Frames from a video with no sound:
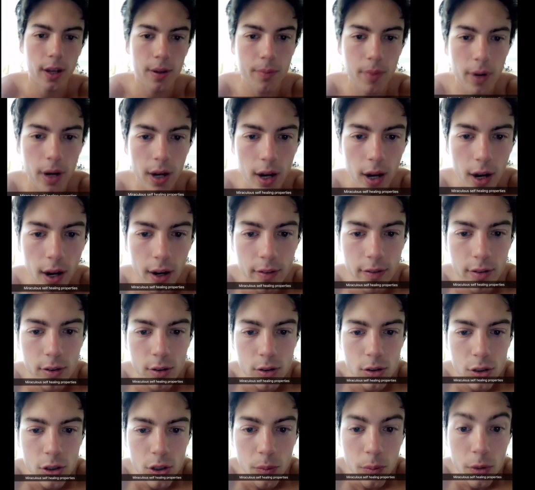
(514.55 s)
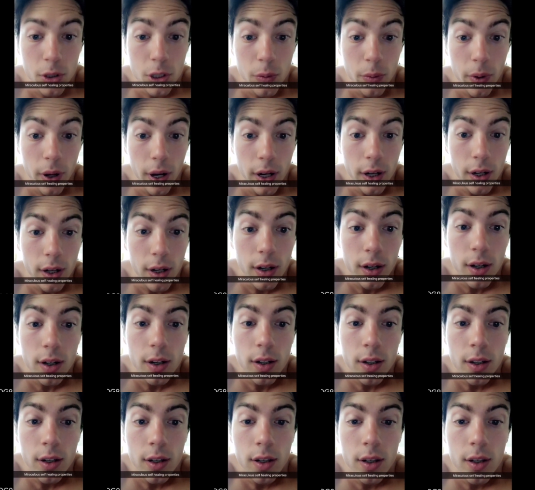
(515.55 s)
My eye feels so much better,
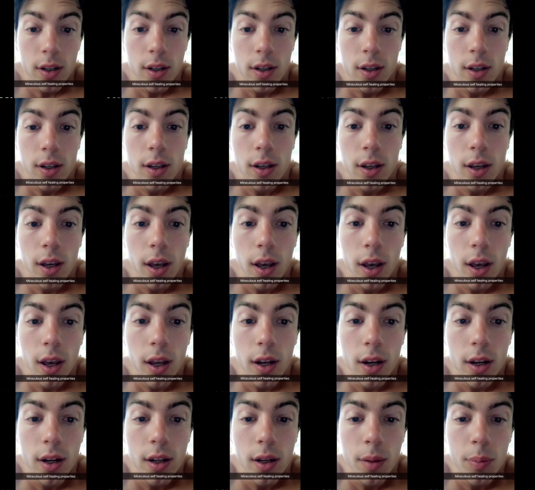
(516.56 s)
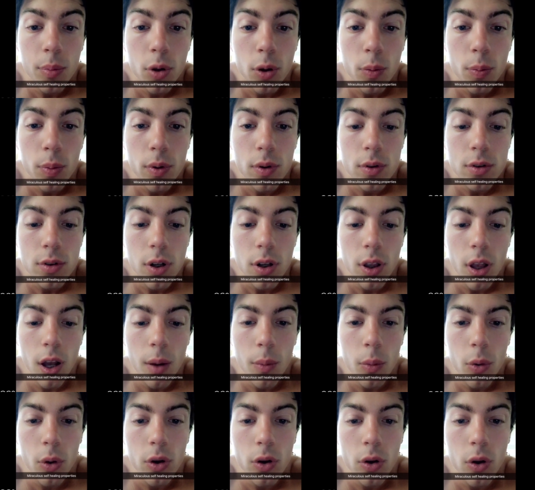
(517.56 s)
and the pupils are a lot
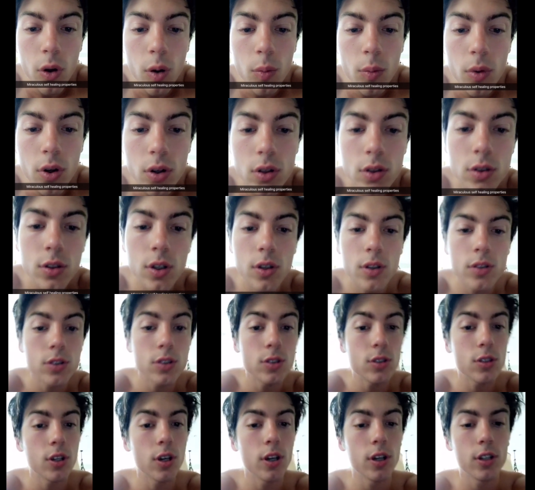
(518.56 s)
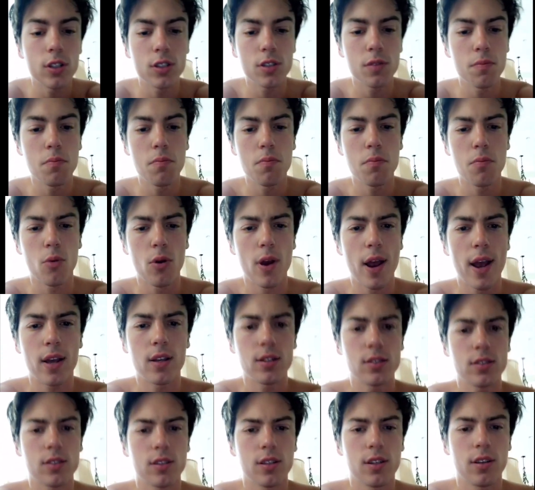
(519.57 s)
more normal. So this is good. Just
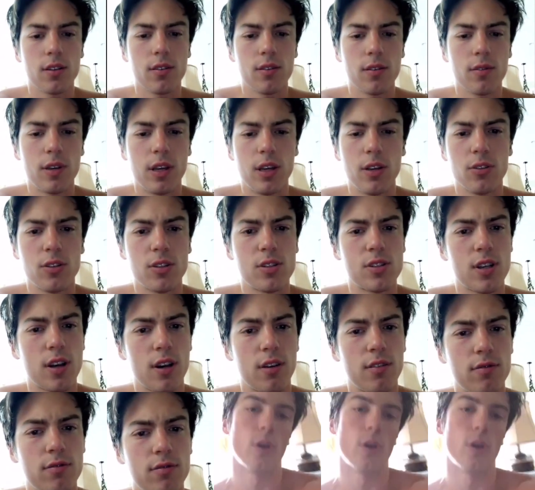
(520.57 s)
miraculously healed itself.